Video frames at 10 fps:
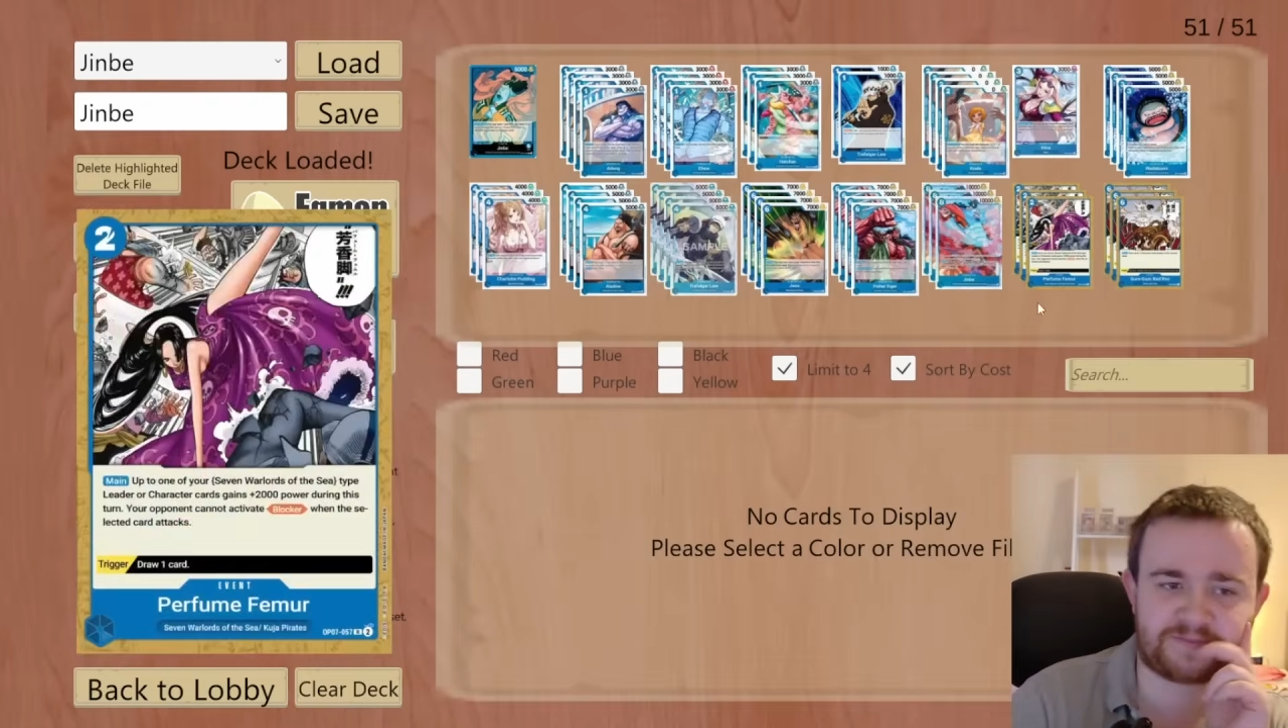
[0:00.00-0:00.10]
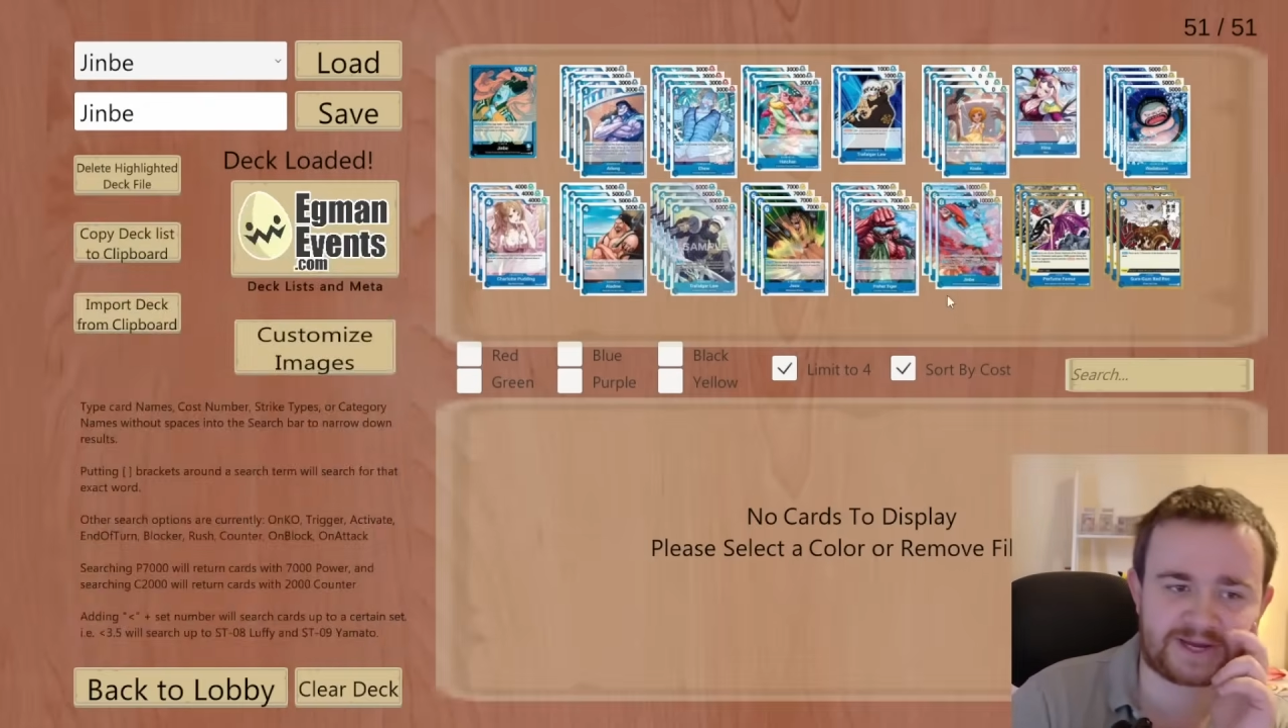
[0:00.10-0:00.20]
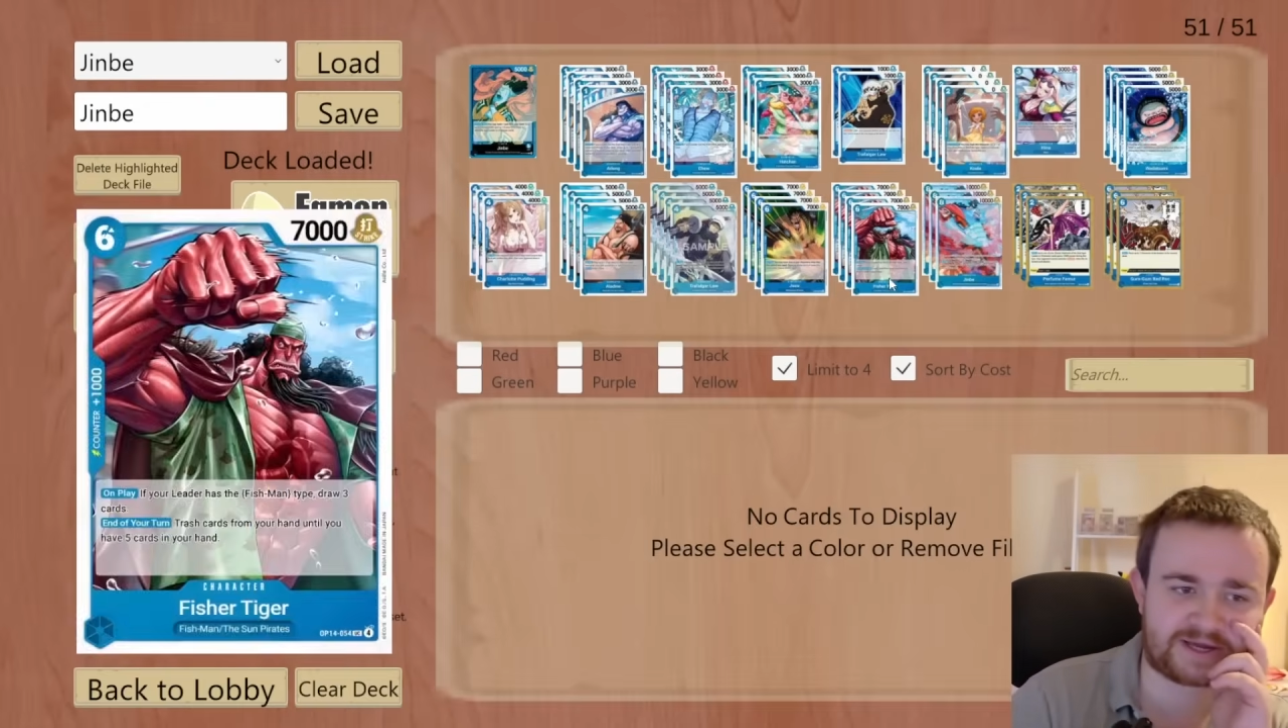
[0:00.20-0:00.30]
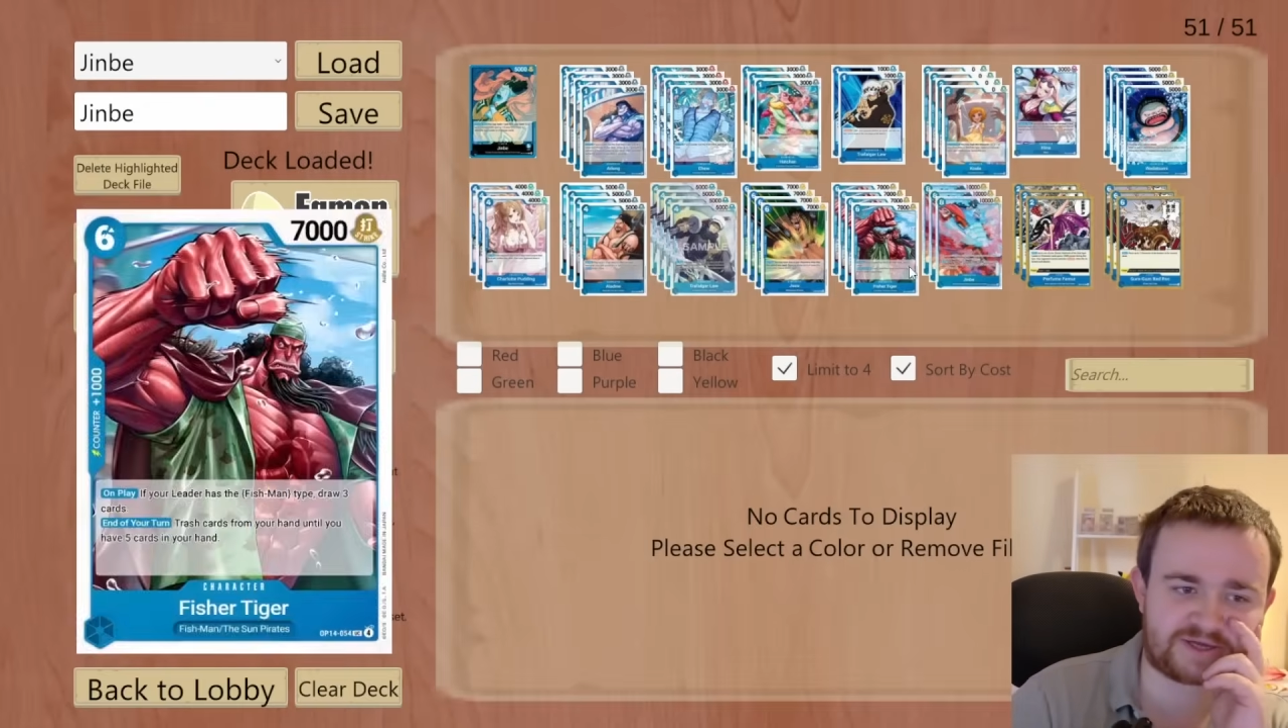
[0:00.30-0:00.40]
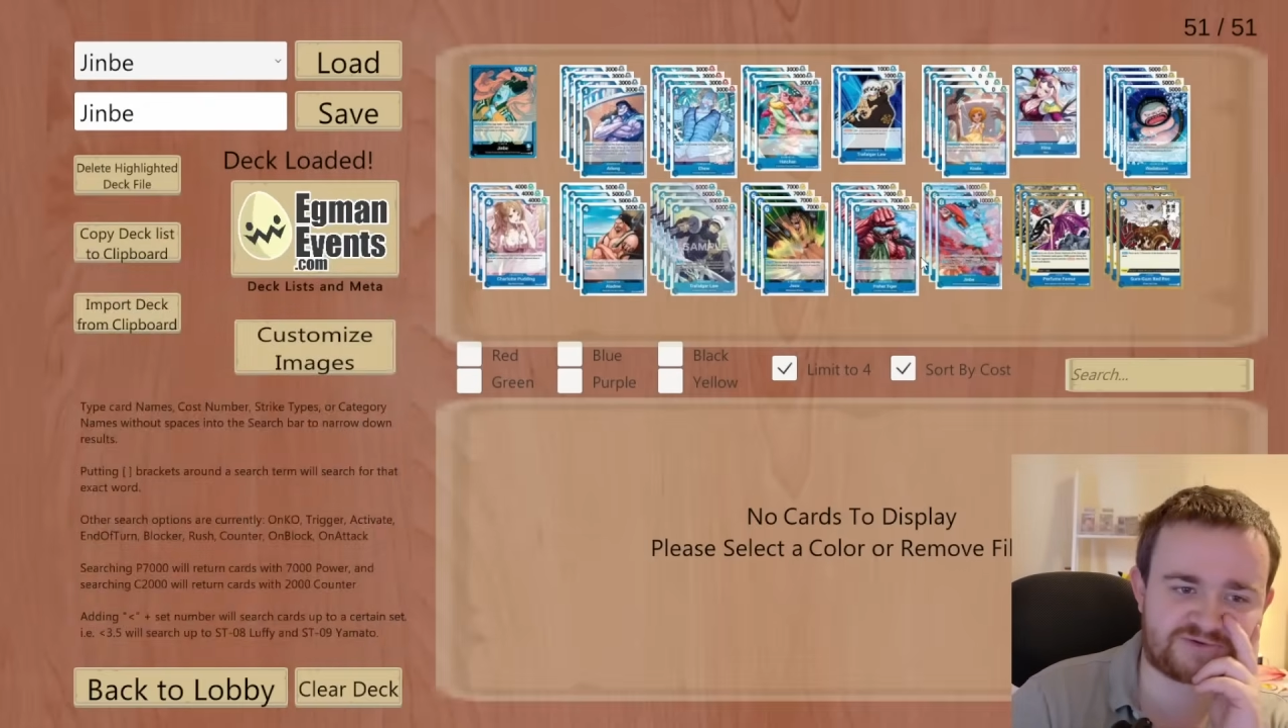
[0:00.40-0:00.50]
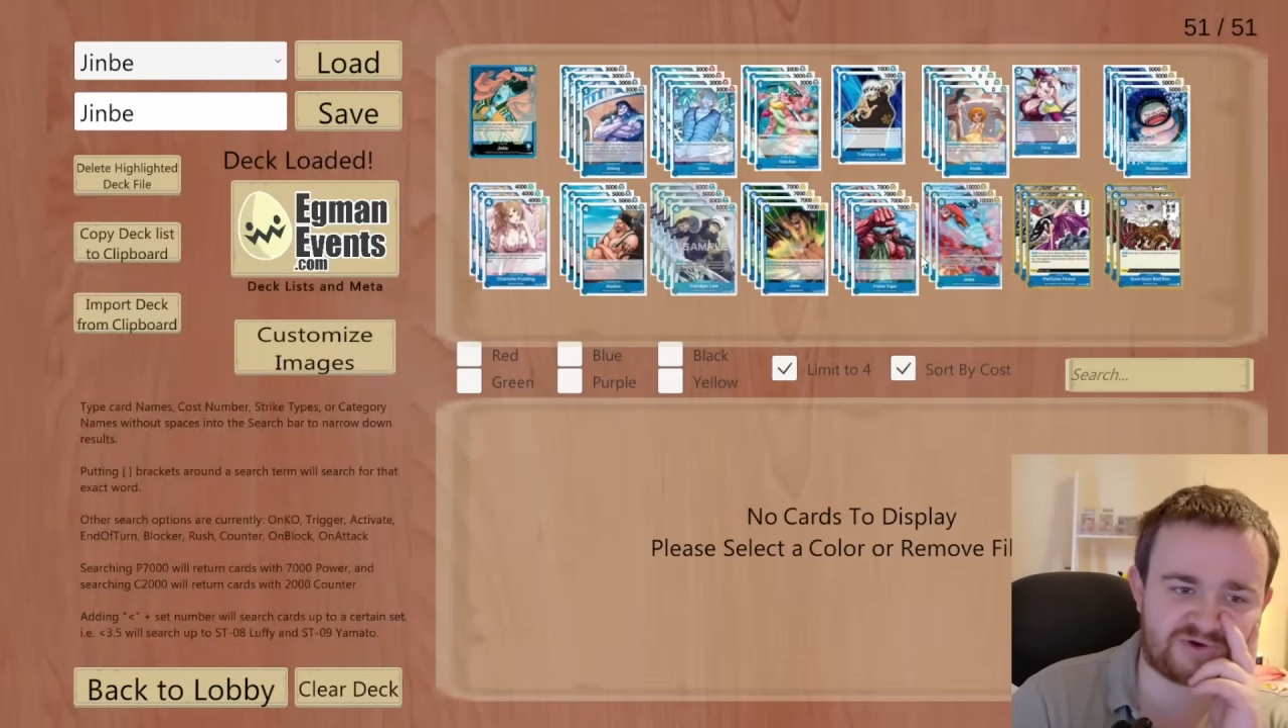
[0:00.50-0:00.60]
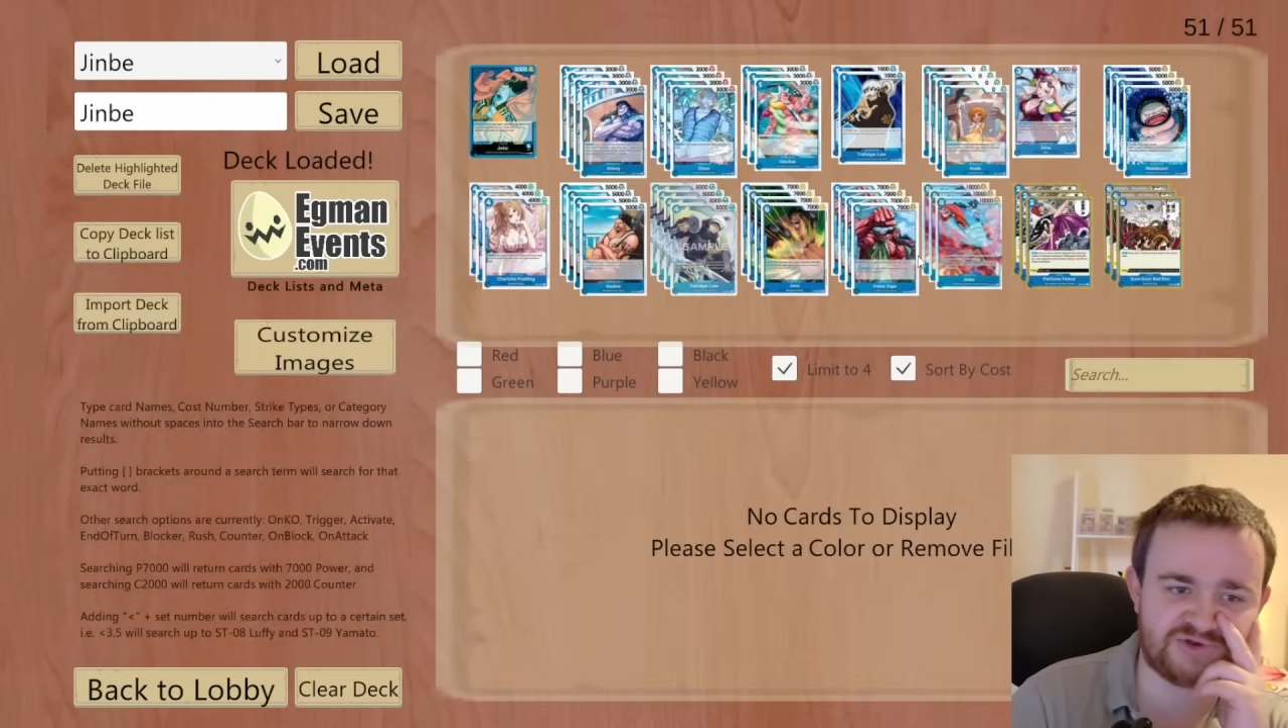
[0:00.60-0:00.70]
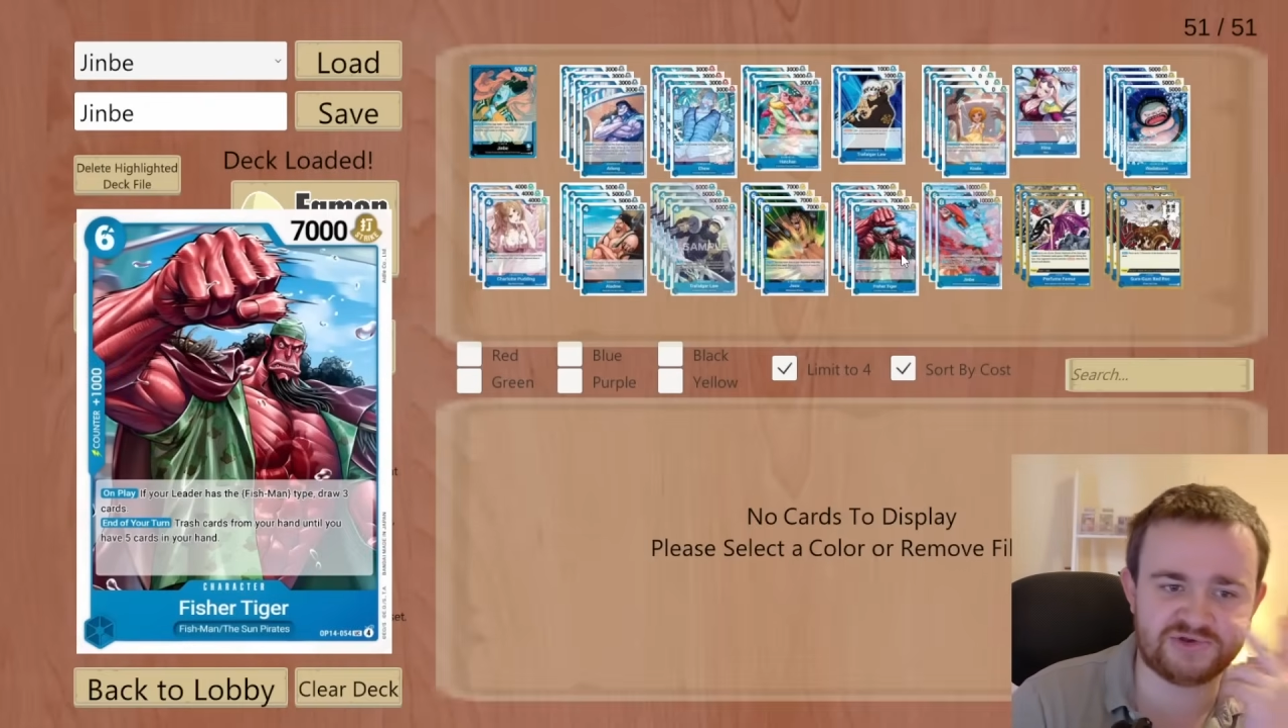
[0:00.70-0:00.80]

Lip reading: package, right?